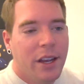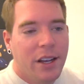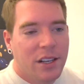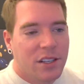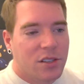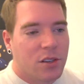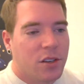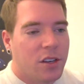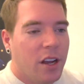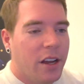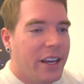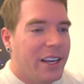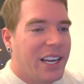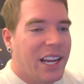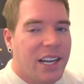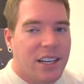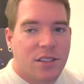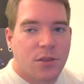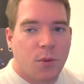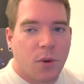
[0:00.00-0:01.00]
so it
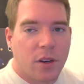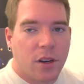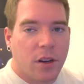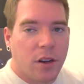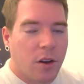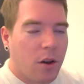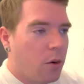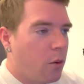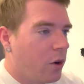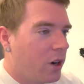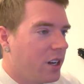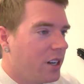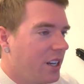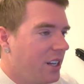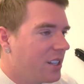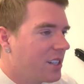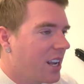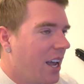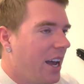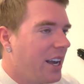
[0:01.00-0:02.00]
is what, uh, what it
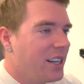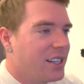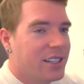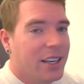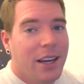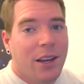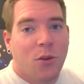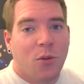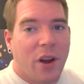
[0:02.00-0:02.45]
is guys.